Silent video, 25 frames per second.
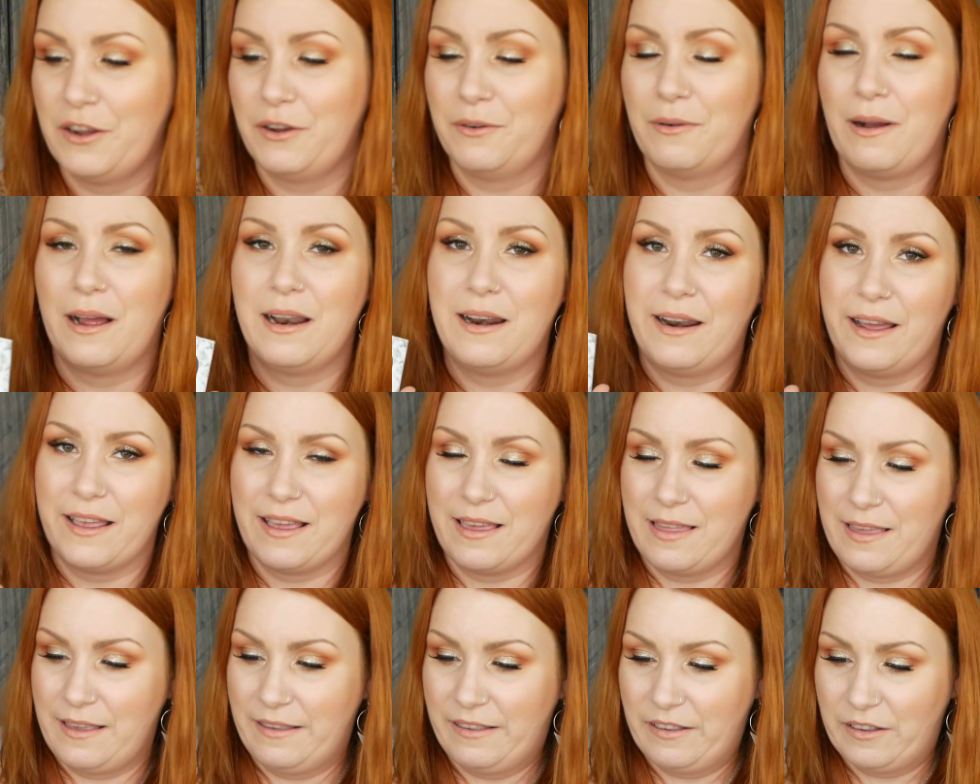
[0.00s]
I
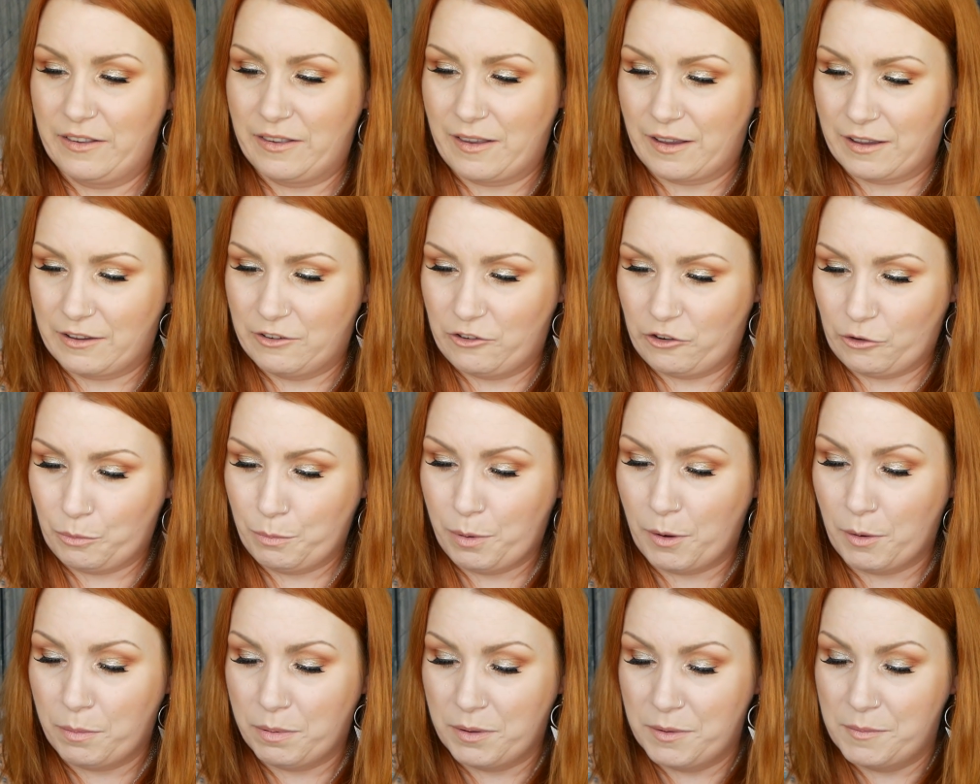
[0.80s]
like these because I can
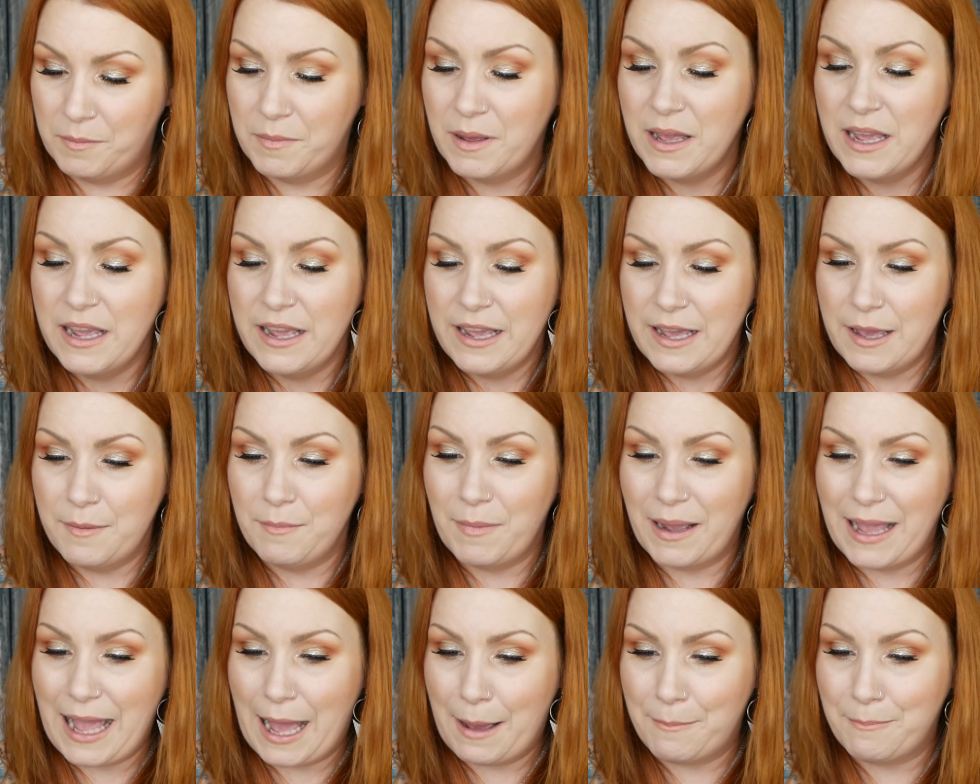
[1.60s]
just pop them
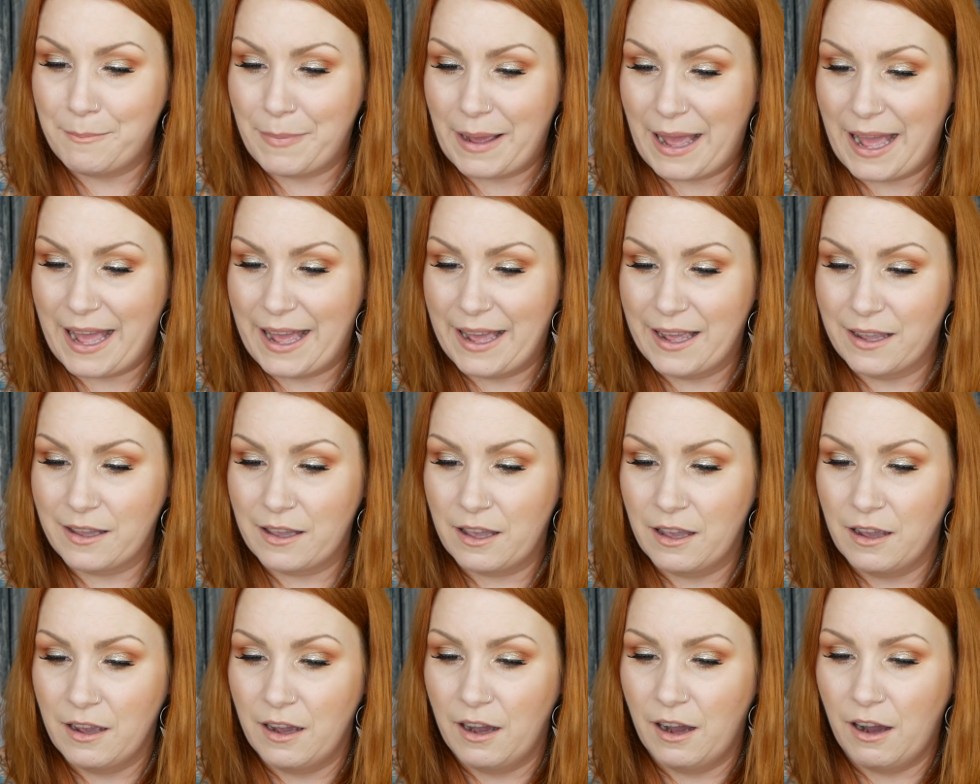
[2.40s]
in my
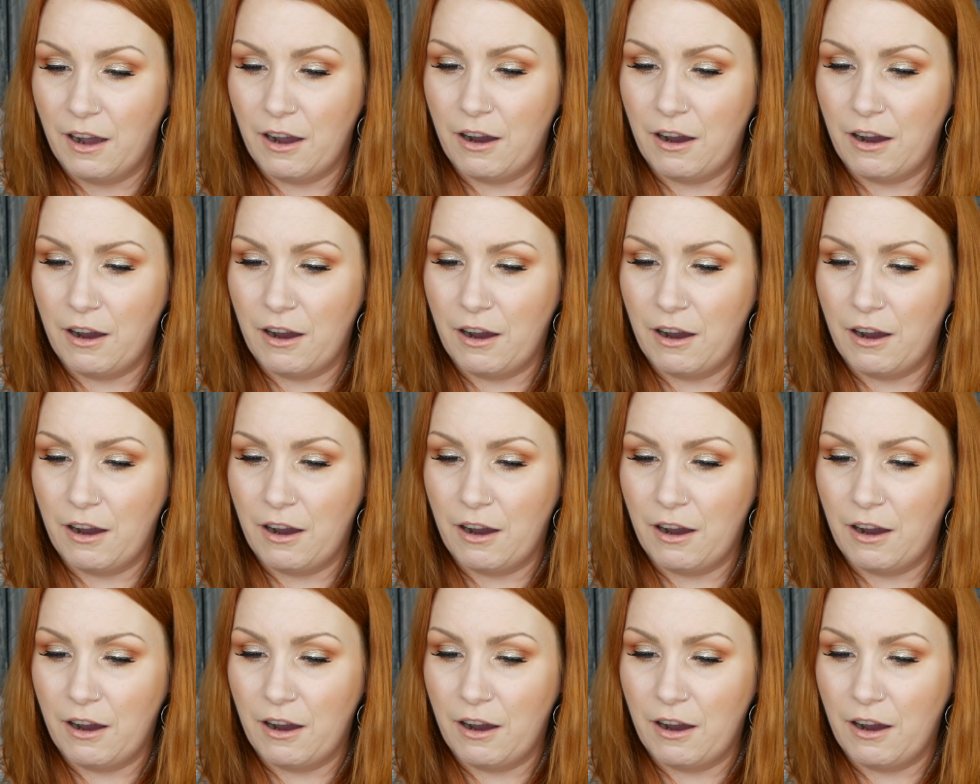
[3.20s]
handbag.